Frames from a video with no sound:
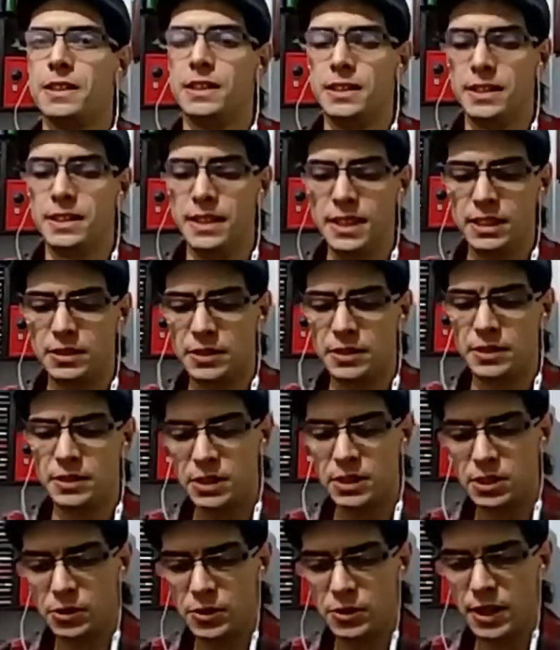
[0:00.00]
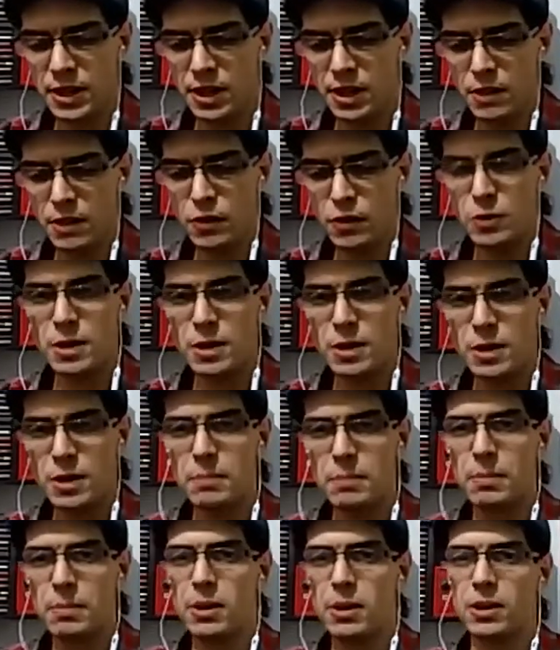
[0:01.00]
Yes, I need to think out of the
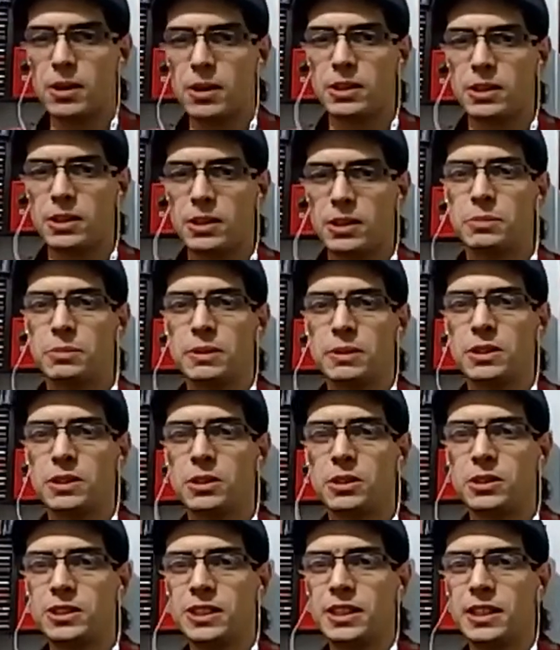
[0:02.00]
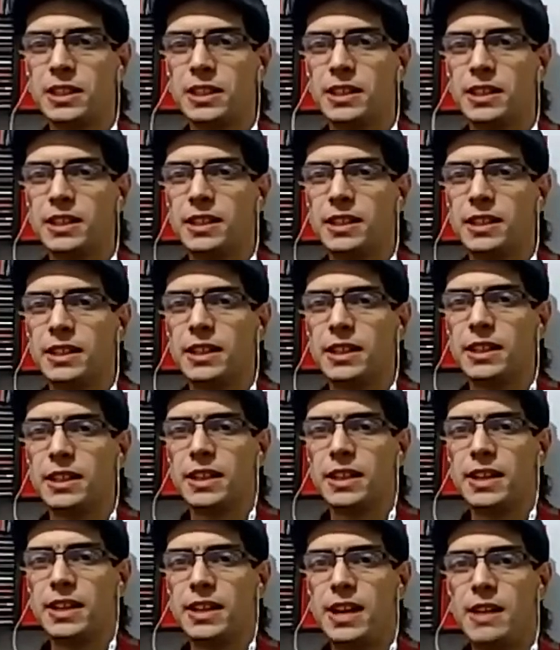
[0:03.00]
box because
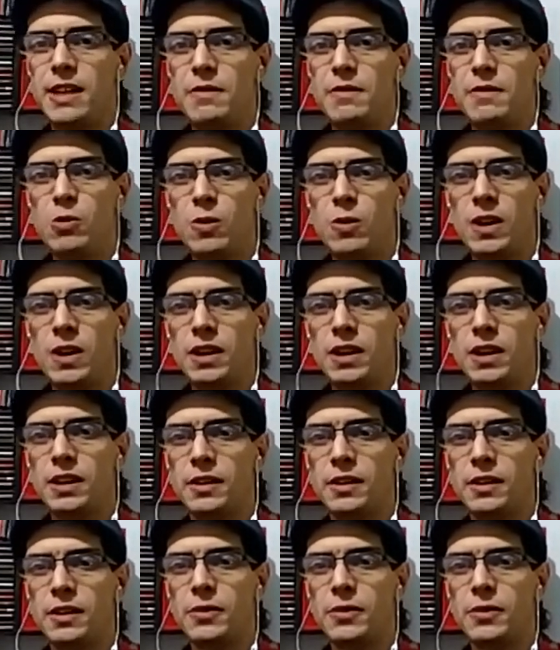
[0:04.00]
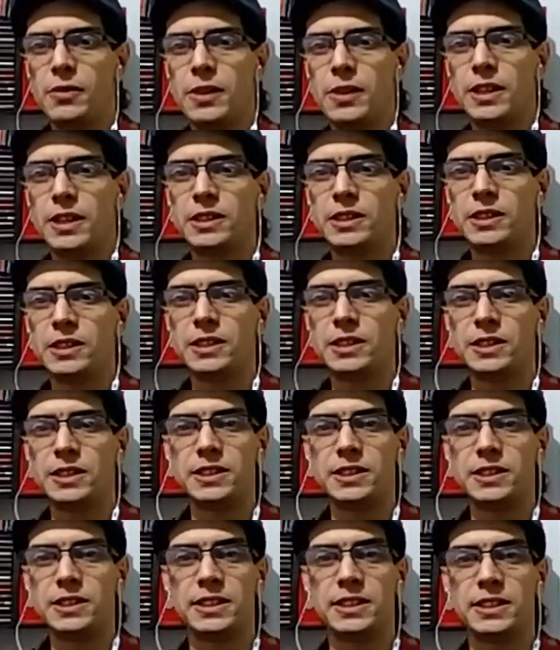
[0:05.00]
everyone thinks the
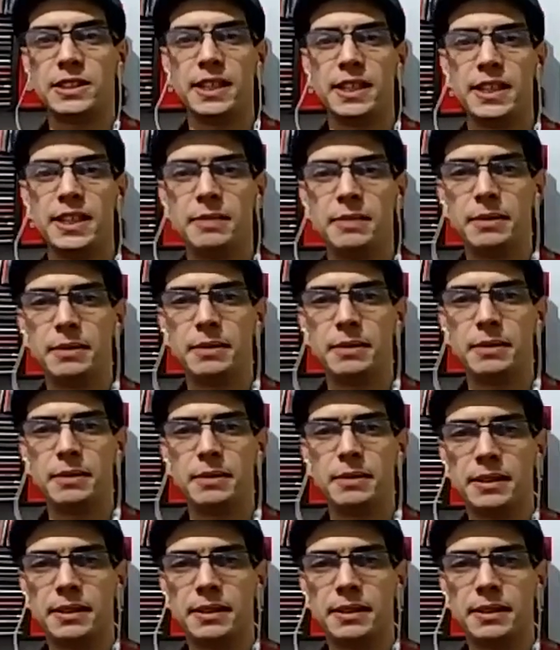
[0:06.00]
same.